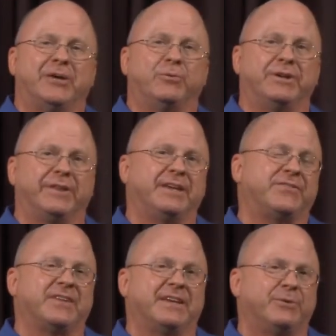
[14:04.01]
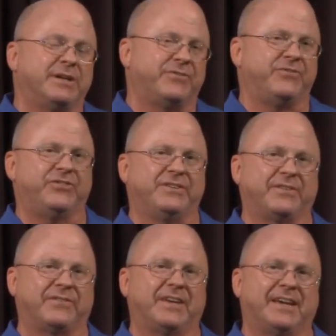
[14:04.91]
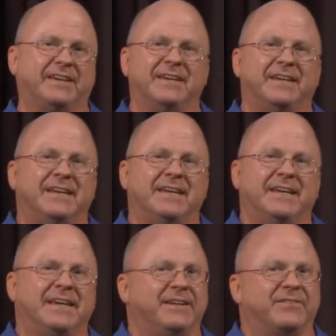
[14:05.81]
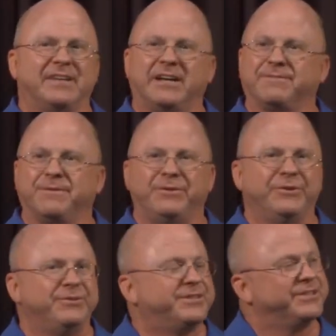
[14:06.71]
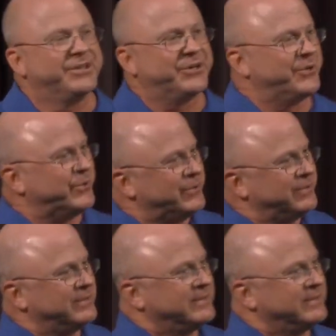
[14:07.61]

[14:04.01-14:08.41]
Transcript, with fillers: And what do they say? What does Jesus say? "It is not for you to know